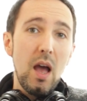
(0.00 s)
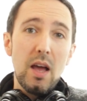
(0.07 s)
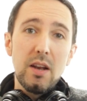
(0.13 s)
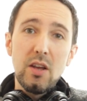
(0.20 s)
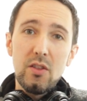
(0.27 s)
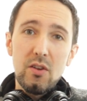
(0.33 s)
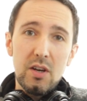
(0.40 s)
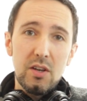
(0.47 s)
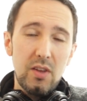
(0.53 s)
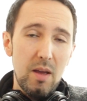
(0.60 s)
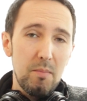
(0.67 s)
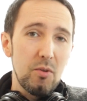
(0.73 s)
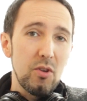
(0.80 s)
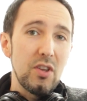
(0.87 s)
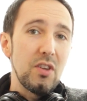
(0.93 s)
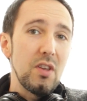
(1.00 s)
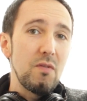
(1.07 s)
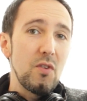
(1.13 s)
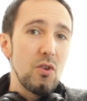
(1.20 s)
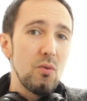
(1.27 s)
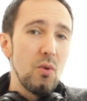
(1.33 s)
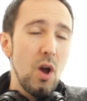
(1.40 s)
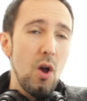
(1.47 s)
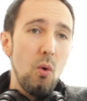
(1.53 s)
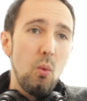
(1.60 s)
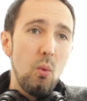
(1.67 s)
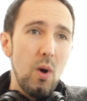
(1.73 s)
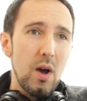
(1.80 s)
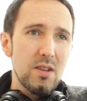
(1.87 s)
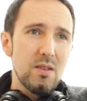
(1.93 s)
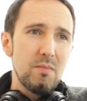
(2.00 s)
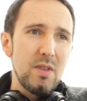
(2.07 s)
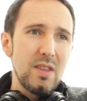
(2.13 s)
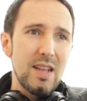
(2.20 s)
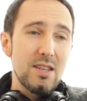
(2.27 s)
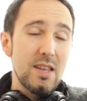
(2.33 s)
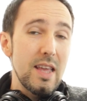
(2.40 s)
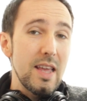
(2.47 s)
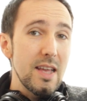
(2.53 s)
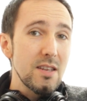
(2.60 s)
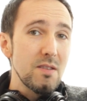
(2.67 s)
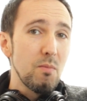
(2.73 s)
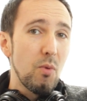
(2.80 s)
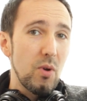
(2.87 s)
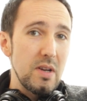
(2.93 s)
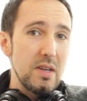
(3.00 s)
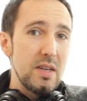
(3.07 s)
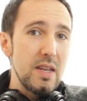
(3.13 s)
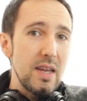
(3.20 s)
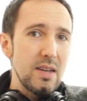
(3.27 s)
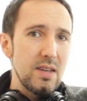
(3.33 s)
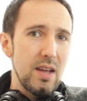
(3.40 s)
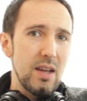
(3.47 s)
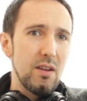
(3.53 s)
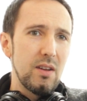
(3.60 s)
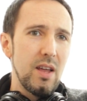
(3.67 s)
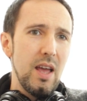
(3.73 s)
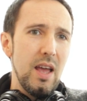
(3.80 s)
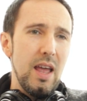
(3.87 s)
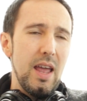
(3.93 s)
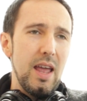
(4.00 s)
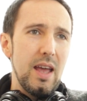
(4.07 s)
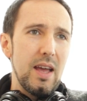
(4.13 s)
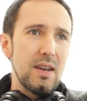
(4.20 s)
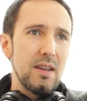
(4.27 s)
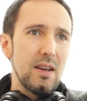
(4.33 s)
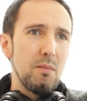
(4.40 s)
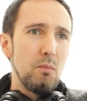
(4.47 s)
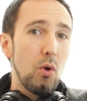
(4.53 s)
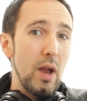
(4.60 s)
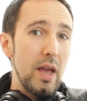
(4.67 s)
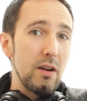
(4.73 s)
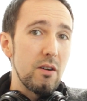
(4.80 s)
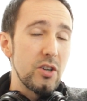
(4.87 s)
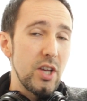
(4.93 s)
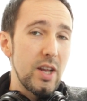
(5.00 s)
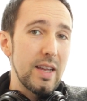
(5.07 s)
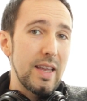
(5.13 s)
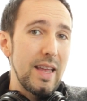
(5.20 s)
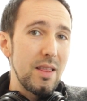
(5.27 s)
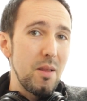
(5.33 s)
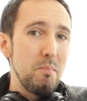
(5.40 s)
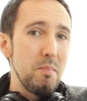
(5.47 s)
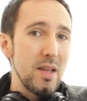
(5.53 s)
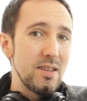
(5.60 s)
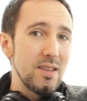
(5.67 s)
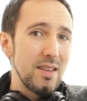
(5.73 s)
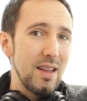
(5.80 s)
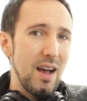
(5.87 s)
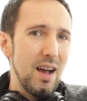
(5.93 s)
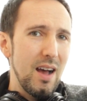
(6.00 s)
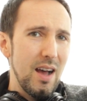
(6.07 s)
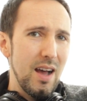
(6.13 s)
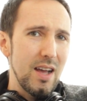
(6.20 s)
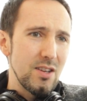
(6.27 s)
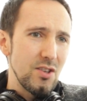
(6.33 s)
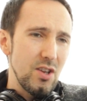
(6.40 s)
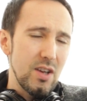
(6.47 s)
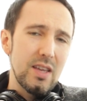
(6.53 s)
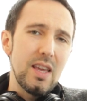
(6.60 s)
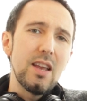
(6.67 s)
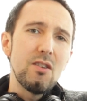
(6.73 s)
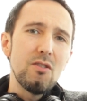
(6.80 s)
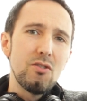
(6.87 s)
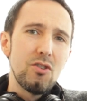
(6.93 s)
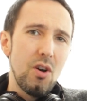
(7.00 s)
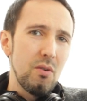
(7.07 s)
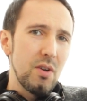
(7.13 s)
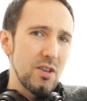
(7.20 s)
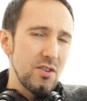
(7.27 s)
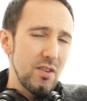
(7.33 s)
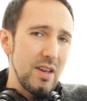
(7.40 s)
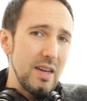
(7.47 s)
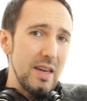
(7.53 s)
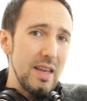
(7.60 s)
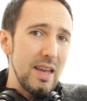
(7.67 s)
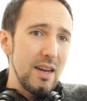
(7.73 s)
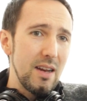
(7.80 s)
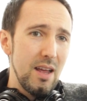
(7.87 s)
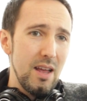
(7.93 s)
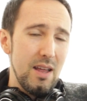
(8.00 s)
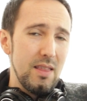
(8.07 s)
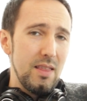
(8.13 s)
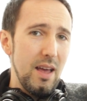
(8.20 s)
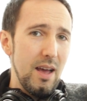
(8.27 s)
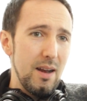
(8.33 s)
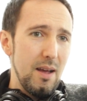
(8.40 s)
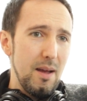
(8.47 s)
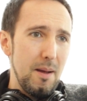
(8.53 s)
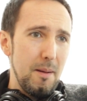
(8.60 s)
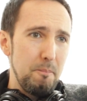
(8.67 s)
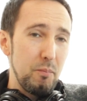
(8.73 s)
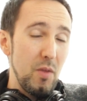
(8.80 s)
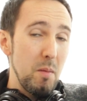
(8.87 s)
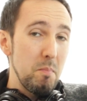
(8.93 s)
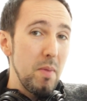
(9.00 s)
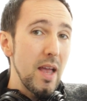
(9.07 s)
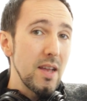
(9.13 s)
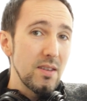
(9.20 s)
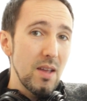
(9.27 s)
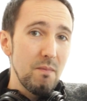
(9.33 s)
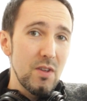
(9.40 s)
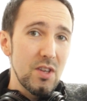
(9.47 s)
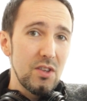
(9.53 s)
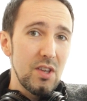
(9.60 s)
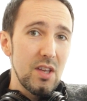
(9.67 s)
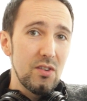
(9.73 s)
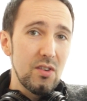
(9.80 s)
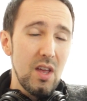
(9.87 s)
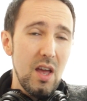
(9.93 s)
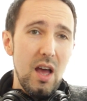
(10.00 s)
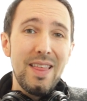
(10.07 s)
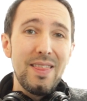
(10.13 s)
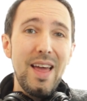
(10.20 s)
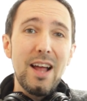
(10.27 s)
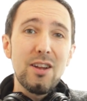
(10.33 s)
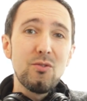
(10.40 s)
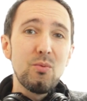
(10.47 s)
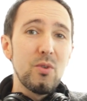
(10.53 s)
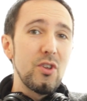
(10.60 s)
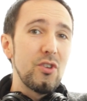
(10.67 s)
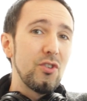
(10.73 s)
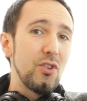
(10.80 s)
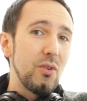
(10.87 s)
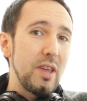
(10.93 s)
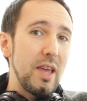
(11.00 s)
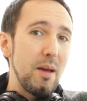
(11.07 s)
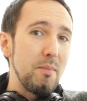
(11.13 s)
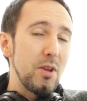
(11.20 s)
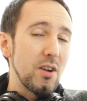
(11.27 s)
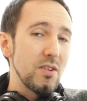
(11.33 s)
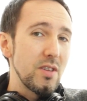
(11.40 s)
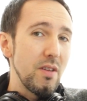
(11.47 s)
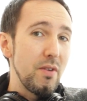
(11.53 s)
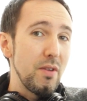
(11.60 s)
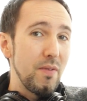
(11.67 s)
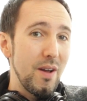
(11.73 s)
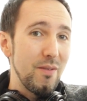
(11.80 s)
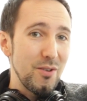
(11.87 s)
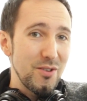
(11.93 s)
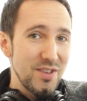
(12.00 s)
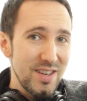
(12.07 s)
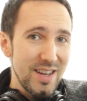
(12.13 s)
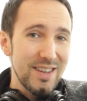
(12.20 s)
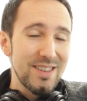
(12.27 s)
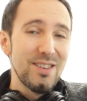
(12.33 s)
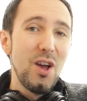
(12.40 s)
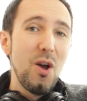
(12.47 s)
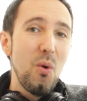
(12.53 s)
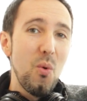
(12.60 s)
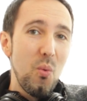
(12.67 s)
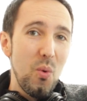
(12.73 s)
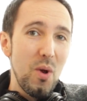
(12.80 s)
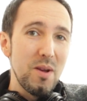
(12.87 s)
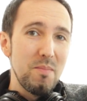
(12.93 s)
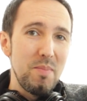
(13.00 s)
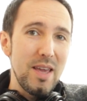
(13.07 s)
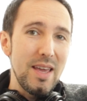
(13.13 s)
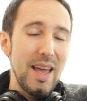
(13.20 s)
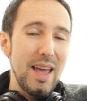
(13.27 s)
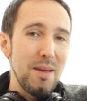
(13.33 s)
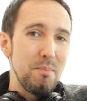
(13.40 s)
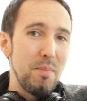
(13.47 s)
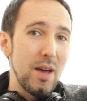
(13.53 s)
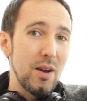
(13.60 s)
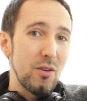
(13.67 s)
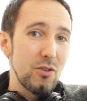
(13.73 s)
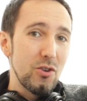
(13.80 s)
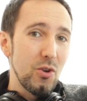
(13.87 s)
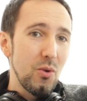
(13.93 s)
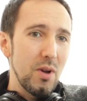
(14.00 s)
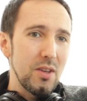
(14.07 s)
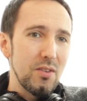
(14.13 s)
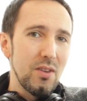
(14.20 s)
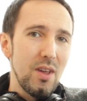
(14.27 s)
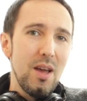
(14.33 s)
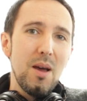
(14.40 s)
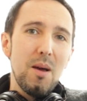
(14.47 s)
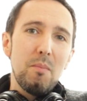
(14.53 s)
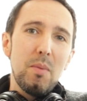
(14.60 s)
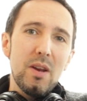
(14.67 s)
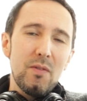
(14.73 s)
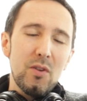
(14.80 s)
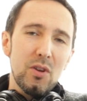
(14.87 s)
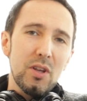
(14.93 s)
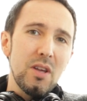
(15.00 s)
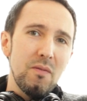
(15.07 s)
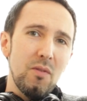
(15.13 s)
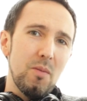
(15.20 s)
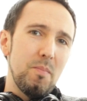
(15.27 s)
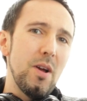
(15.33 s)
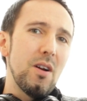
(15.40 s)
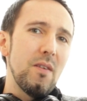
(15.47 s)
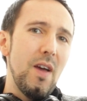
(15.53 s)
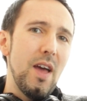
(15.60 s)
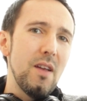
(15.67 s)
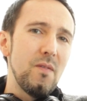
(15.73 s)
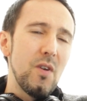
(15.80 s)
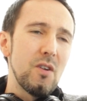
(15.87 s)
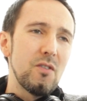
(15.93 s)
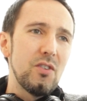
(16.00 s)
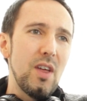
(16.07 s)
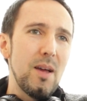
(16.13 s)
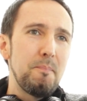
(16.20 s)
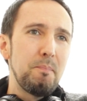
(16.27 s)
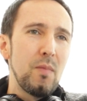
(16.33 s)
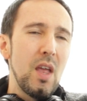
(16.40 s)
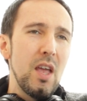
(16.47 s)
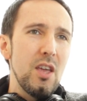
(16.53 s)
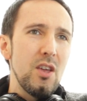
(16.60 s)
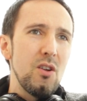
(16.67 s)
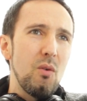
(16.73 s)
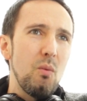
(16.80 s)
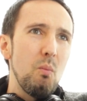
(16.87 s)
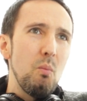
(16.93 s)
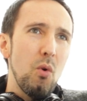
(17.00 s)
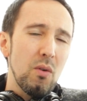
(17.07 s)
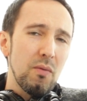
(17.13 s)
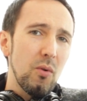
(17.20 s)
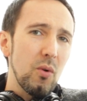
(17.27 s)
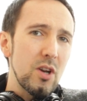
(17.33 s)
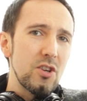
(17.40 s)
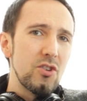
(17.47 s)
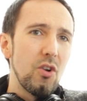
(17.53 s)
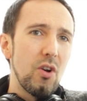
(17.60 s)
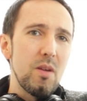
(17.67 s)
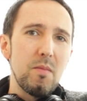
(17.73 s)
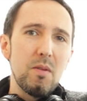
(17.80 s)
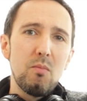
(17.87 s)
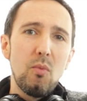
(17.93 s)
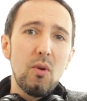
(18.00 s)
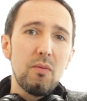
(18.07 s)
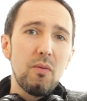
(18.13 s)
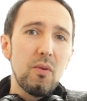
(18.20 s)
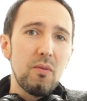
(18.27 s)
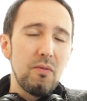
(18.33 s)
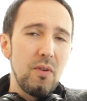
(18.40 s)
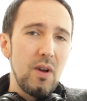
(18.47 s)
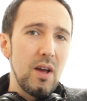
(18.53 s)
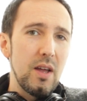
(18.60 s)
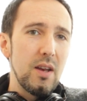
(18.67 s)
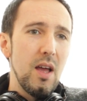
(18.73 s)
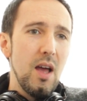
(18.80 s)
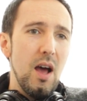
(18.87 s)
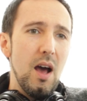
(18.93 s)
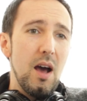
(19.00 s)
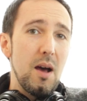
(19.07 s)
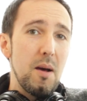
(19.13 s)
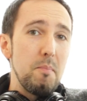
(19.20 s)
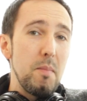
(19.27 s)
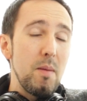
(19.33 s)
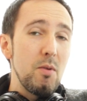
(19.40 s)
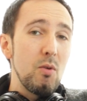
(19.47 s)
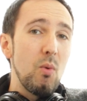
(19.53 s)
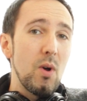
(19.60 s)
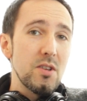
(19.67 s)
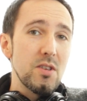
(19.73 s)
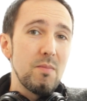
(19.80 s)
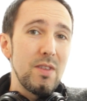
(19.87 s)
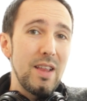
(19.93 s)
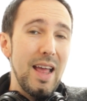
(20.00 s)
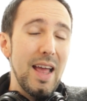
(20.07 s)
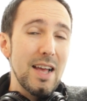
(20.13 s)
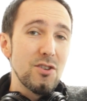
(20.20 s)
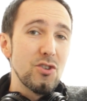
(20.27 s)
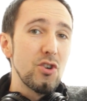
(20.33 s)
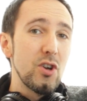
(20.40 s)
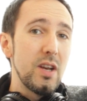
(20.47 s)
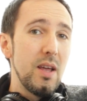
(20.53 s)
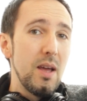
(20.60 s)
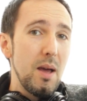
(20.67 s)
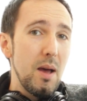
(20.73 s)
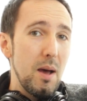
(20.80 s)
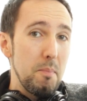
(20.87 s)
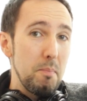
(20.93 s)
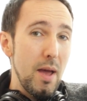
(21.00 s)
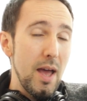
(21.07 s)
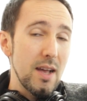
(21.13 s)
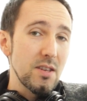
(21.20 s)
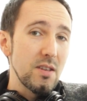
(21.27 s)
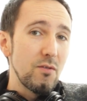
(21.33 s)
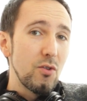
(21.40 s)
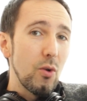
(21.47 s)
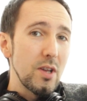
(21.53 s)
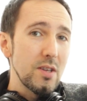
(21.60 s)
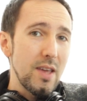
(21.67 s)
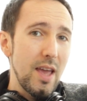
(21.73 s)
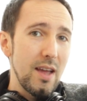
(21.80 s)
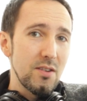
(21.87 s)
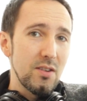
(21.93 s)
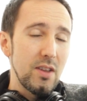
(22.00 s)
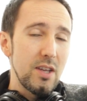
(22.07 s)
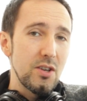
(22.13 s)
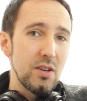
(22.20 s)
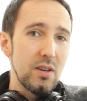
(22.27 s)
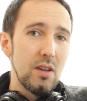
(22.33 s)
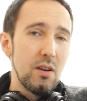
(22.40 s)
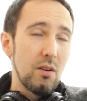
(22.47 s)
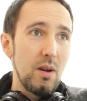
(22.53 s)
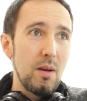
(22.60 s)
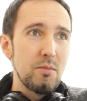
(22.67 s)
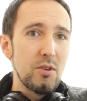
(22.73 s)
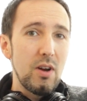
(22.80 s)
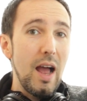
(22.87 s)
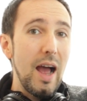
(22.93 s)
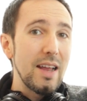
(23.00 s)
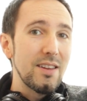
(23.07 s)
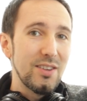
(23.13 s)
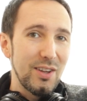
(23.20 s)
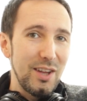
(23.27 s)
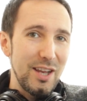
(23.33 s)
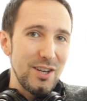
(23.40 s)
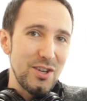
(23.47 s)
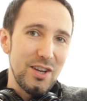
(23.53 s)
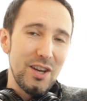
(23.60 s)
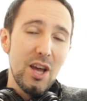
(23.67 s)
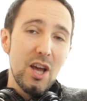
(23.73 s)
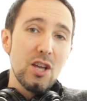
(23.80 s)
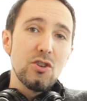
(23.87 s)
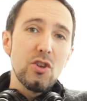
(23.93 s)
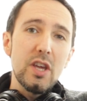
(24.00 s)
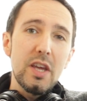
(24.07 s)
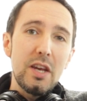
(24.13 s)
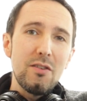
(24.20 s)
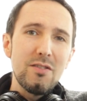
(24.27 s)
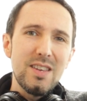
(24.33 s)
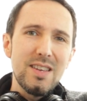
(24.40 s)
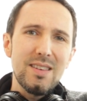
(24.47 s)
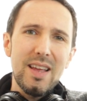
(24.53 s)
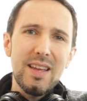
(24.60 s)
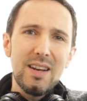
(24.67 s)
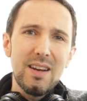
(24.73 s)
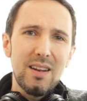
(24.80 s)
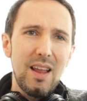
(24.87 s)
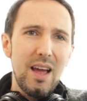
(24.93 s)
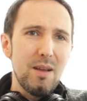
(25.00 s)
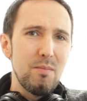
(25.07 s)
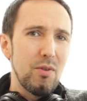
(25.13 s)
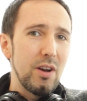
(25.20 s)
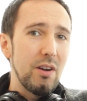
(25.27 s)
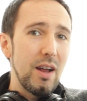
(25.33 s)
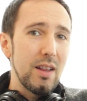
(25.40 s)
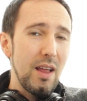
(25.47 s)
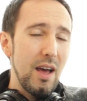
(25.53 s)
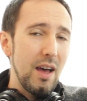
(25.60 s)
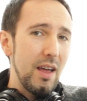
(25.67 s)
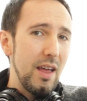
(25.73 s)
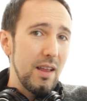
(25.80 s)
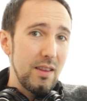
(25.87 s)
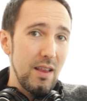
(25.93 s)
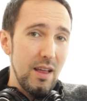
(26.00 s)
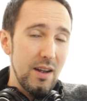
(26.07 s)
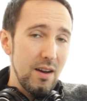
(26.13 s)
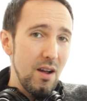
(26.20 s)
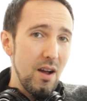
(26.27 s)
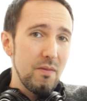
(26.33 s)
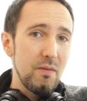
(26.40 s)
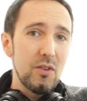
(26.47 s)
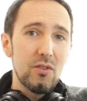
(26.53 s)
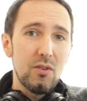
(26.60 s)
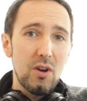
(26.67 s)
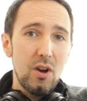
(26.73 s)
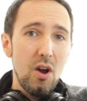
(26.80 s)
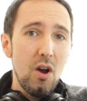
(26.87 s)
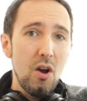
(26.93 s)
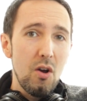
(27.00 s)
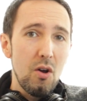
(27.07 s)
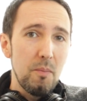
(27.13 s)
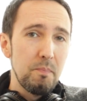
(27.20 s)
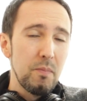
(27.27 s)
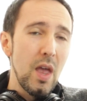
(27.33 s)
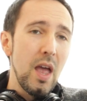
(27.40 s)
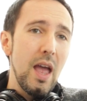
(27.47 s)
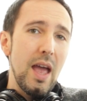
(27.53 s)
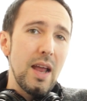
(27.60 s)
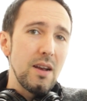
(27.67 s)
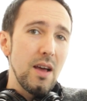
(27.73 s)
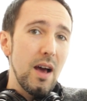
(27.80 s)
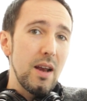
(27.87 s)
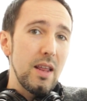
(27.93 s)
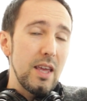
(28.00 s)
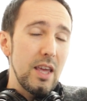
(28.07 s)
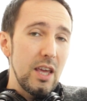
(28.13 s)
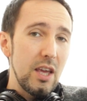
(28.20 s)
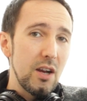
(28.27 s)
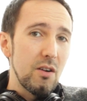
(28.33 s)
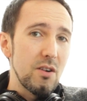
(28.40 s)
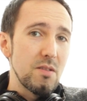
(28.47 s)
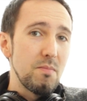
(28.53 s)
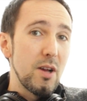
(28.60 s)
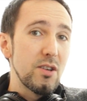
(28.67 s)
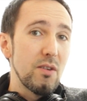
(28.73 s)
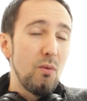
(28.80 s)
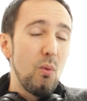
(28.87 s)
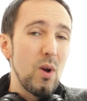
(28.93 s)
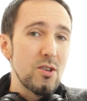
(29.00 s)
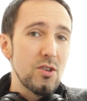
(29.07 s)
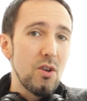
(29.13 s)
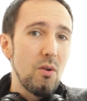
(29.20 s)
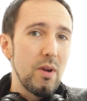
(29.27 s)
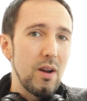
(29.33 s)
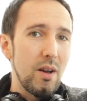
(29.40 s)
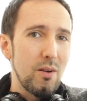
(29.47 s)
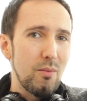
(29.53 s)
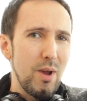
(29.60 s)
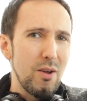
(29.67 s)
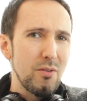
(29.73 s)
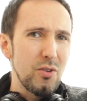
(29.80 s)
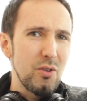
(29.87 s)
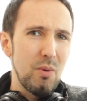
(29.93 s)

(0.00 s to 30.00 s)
Another example is if you want something that is more detailed and more energetic in the mids and the highs. Again, you don't necessarily need that bass emphasis. That's where the Sony MDR7506 would be a better choice. But if you're looking for a pair of headphones that, more for enjoyment, more for fun, maybe you want something that has good passive noise cancellation, or isolation, so you could use these like in the library or at an office or at home and not hear as much of what's going on around you.